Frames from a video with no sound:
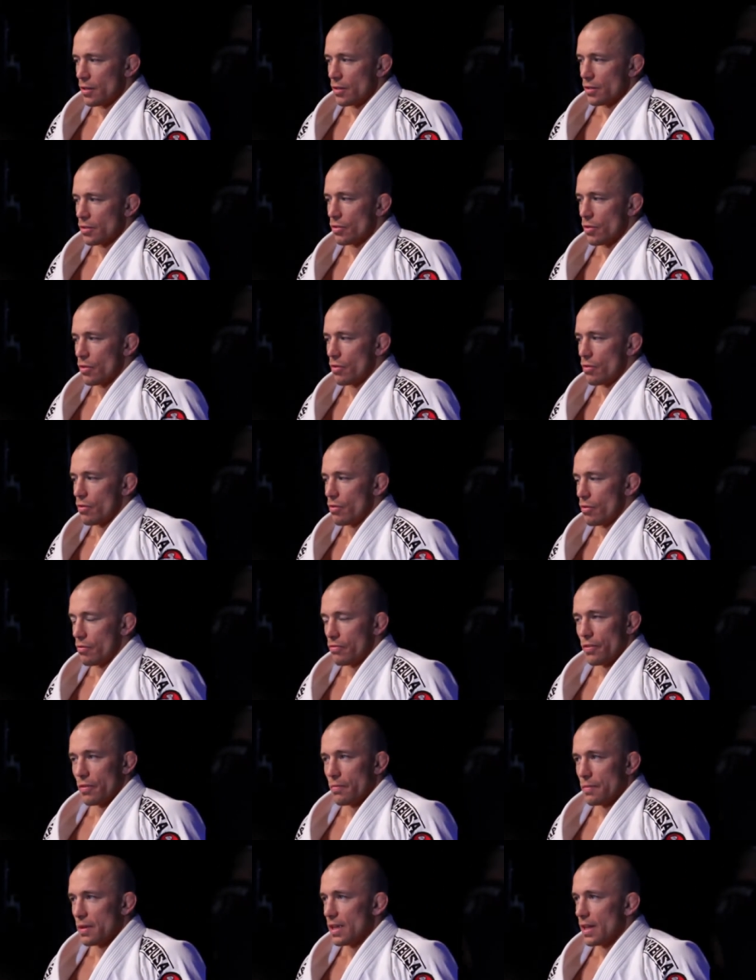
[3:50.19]
So
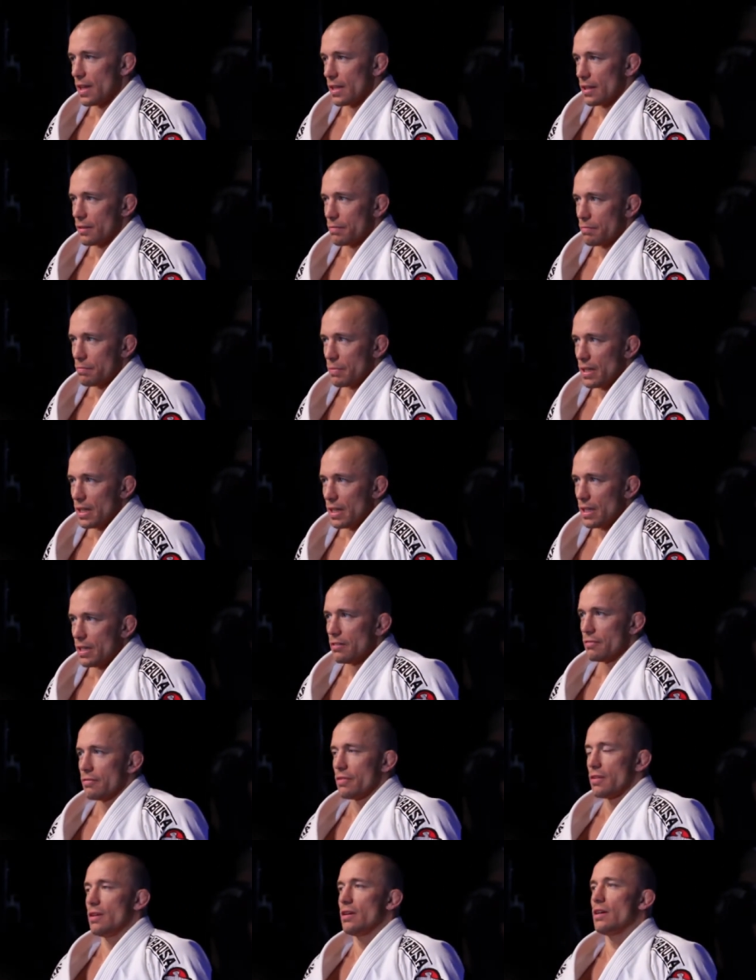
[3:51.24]
for me, I
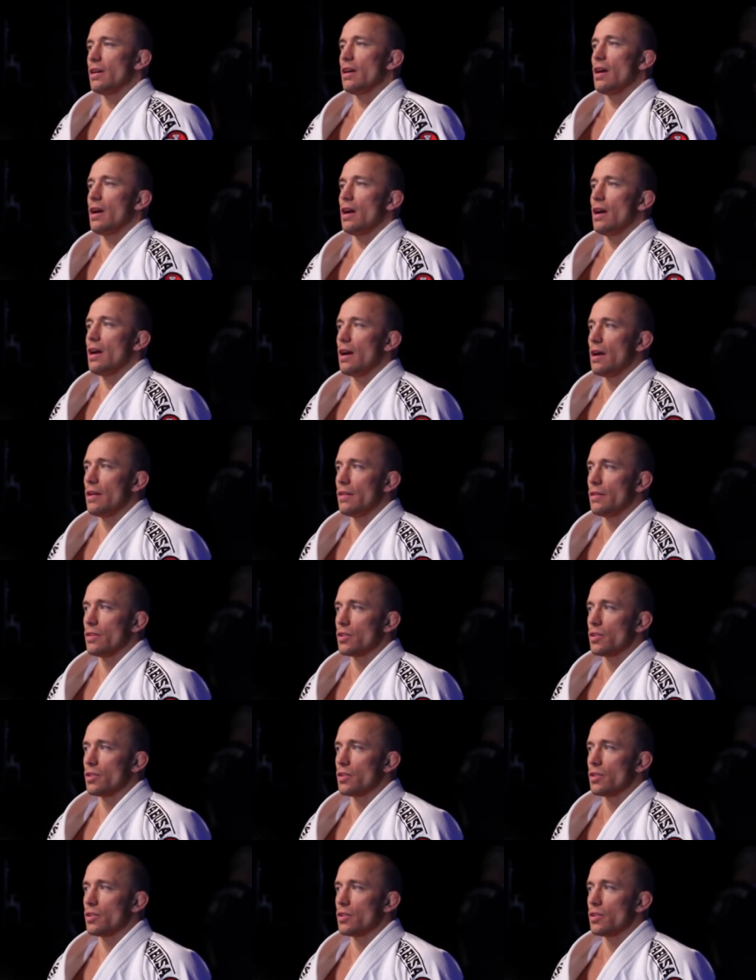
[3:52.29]
believe uh,